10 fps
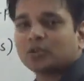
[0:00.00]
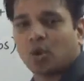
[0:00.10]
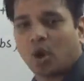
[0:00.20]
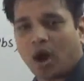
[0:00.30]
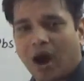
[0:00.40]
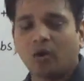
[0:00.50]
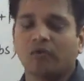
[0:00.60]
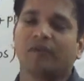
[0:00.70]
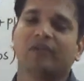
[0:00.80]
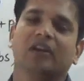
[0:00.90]
So
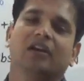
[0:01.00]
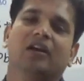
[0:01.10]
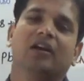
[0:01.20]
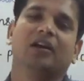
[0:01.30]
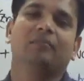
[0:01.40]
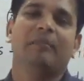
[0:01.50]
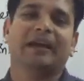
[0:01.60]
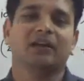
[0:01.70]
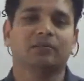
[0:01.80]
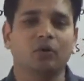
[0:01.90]
how we will
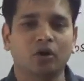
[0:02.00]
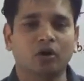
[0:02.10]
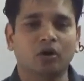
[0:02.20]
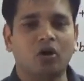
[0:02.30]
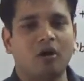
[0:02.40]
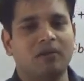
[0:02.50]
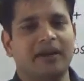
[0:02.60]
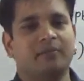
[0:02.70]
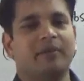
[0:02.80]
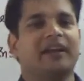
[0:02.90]
make it more
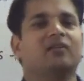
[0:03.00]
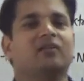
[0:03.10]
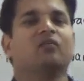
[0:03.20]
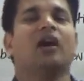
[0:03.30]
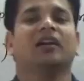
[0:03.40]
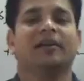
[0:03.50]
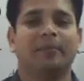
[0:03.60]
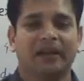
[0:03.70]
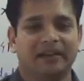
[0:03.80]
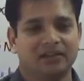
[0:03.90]
covalent, make it water
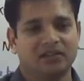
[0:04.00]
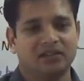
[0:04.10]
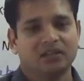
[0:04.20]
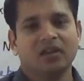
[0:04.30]
repellent?